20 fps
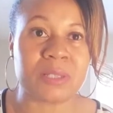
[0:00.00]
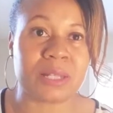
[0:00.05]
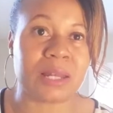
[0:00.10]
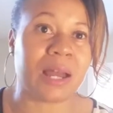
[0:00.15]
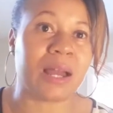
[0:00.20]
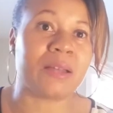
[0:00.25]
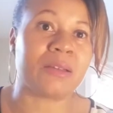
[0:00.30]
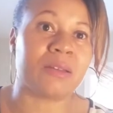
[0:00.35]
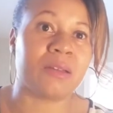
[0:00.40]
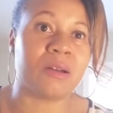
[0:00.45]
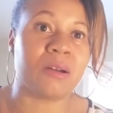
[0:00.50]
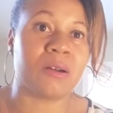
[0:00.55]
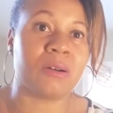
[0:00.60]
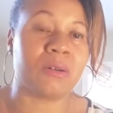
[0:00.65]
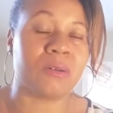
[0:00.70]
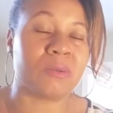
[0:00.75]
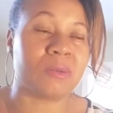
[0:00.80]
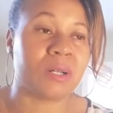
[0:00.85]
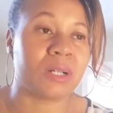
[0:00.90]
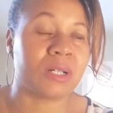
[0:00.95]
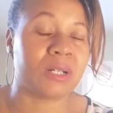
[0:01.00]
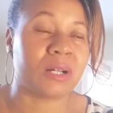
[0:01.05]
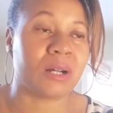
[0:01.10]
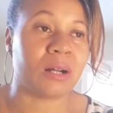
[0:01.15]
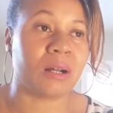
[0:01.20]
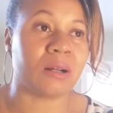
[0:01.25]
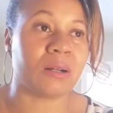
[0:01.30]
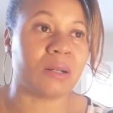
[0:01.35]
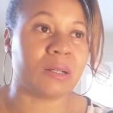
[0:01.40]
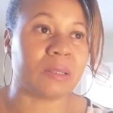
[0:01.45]
that I know,
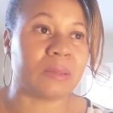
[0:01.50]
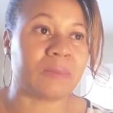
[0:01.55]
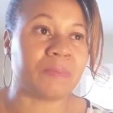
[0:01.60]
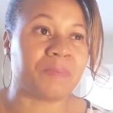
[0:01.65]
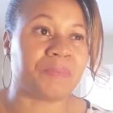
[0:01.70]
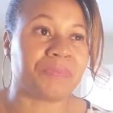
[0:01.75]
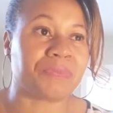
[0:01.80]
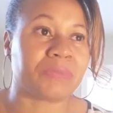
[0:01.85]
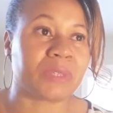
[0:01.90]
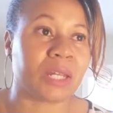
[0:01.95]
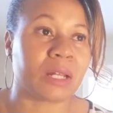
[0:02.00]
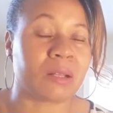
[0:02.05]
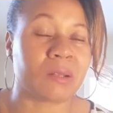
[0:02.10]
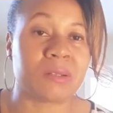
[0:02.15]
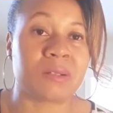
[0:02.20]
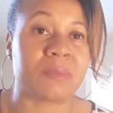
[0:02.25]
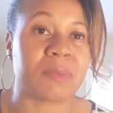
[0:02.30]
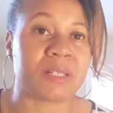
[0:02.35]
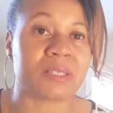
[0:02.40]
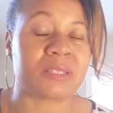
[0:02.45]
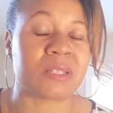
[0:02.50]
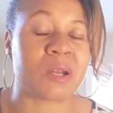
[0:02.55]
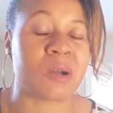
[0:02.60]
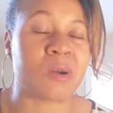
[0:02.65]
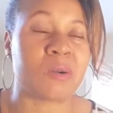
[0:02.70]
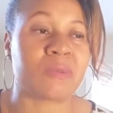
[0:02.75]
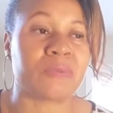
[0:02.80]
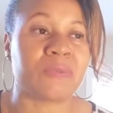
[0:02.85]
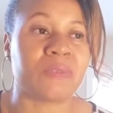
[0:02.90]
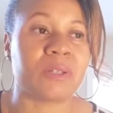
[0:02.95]
um, including
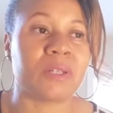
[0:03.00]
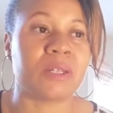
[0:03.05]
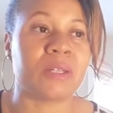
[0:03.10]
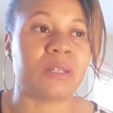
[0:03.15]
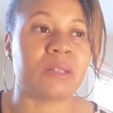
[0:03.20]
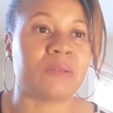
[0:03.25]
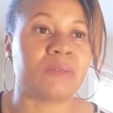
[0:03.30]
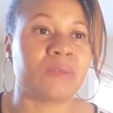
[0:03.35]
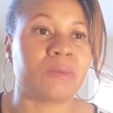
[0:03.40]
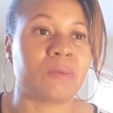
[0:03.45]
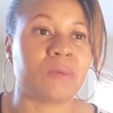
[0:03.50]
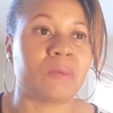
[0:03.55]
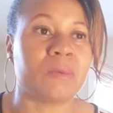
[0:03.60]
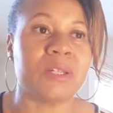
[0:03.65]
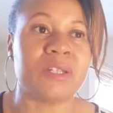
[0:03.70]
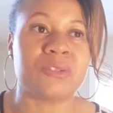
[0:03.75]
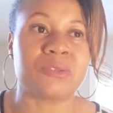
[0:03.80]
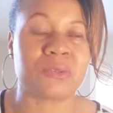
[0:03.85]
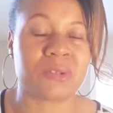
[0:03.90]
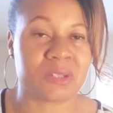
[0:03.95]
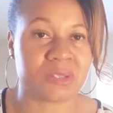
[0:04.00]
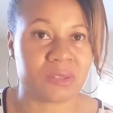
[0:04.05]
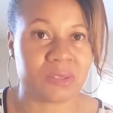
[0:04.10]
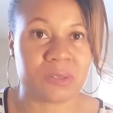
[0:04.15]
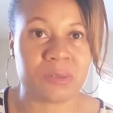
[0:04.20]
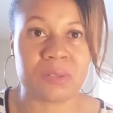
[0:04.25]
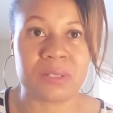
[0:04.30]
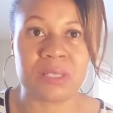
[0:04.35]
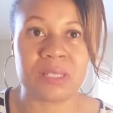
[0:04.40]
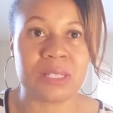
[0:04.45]
myself, if we trust
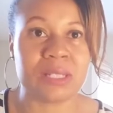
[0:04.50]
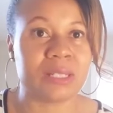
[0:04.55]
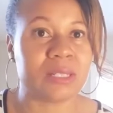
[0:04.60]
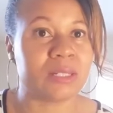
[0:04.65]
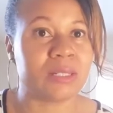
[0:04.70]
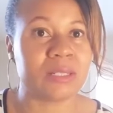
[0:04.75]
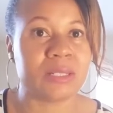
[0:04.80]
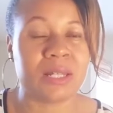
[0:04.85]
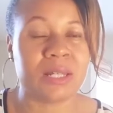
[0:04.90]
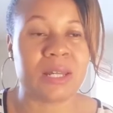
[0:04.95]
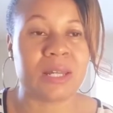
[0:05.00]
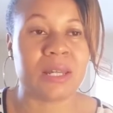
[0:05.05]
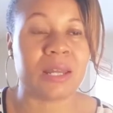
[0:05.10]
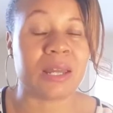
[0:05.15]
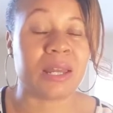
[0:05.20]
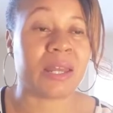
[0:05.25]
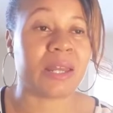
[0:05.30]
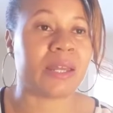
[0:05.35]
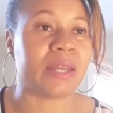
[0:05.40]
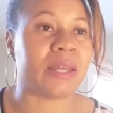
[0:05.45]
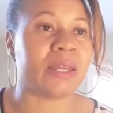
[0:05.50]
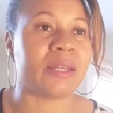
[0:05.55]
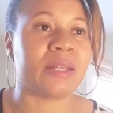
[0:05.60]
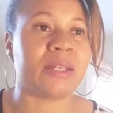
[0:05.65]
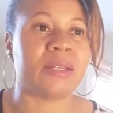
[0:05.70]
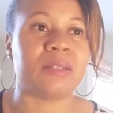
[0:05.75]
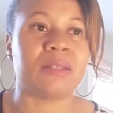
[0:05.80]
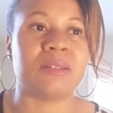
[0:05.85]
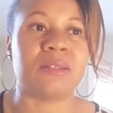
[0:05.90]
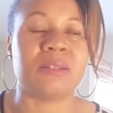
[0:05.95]
you to lead
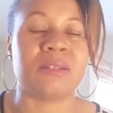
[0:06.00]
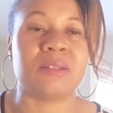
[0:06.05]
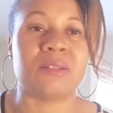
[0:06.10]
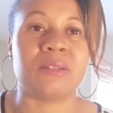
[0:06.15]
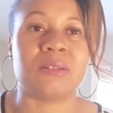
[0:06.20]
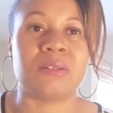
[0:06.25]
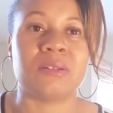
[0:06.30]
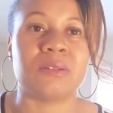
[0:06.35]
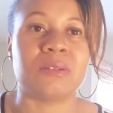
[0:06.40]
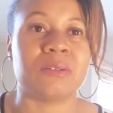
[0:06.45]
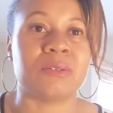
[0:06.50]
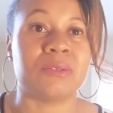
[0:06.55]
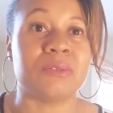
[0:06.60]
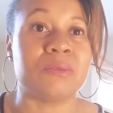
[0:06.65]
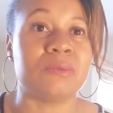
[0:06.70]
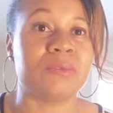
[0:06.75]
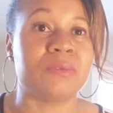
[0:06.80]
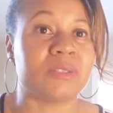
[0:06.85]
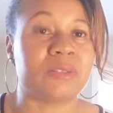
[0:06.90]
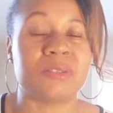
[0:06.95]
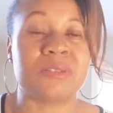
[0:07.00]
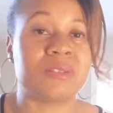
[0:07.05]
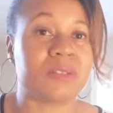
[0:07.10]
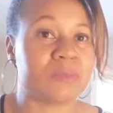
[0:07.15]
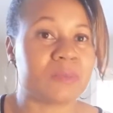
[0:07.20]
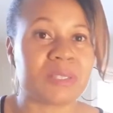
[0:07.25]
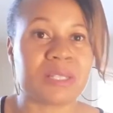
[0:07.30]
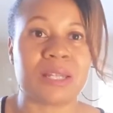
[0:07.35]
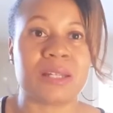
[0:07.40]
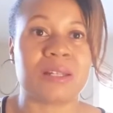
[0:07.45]
and you you know what
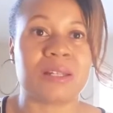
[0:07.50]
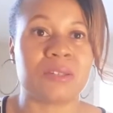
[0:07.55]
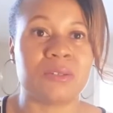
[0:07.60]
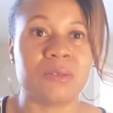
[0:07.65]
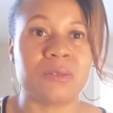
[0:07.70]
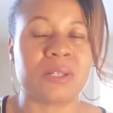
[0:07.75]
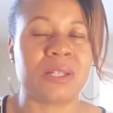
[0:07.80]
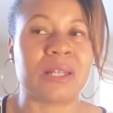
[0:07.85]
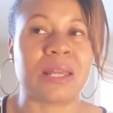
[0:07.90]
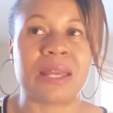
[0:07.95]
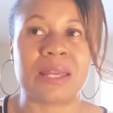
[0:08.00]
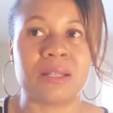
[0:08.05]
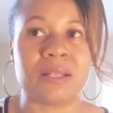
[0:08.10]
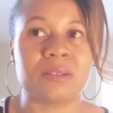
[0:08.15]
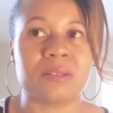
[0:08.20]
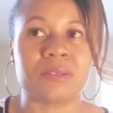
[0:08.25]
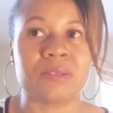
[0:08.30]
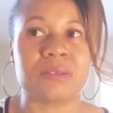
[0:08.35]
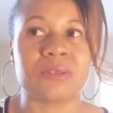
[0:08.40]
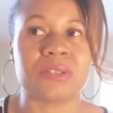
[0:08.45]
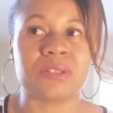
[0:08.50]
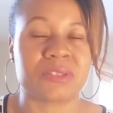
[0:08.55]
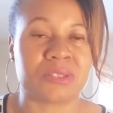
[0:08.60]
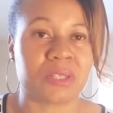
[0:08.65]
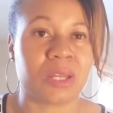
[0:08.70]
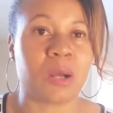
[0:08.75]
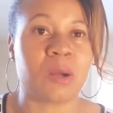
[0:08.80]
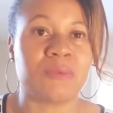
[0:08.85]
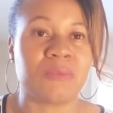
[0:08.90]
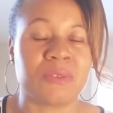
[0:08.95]
I'm saying, you can handle
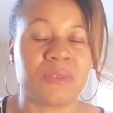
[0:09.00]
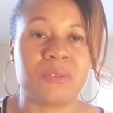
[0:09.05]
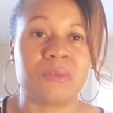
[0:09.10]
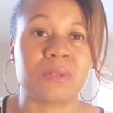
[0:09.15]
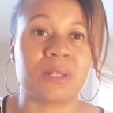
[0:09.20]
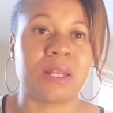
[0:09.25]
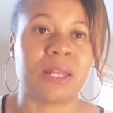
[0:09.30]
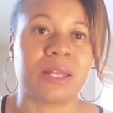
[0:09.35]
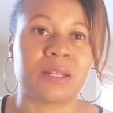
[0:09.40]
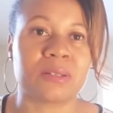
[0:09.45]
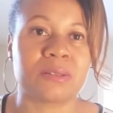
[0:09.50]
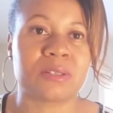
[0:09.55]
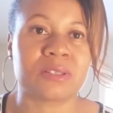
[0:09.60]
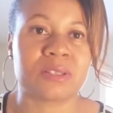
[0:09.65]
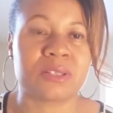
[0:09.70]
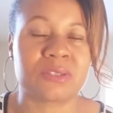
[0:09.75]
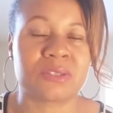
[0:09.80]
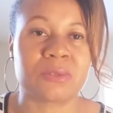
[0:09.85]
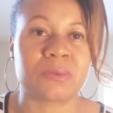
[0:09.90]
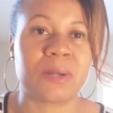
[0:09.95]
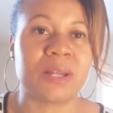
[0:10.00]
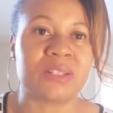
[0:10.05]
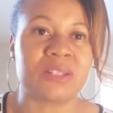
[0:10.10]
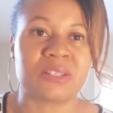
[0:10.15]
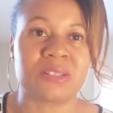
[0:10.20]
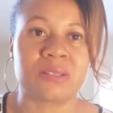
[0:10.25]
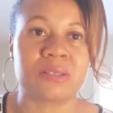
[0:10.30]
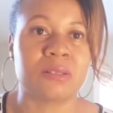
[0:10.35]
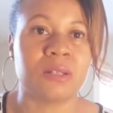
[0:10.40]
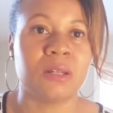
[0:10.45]
yourself and you can handle the
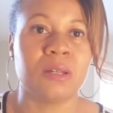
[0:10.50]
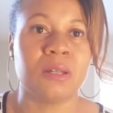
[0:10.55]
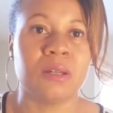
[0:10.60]
situation,